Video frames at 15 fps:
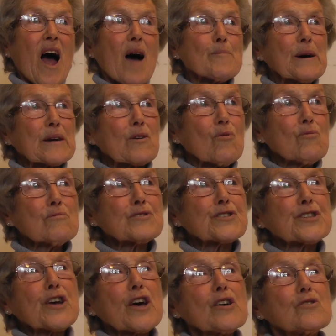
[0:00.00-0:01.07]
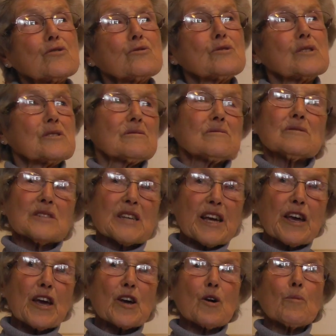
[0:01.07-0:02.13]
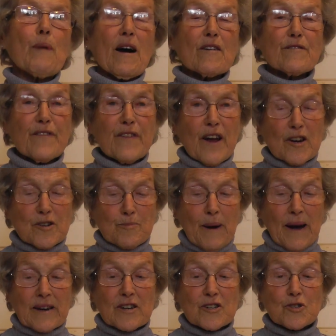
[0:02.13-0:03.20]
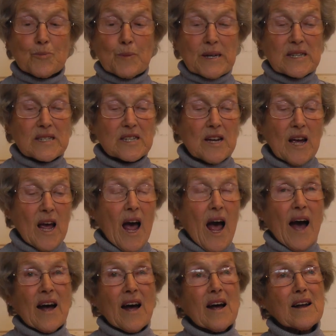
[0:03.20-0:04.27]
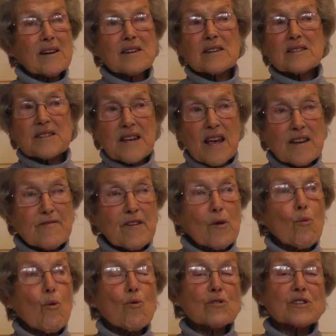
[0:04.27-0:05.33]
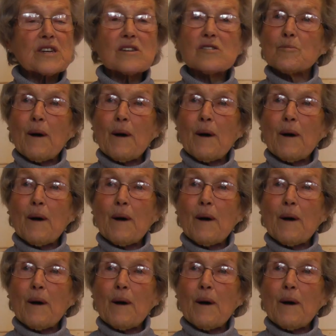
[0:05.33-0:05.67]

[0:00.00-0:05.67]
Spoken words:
but also thinking about flood management and saving water,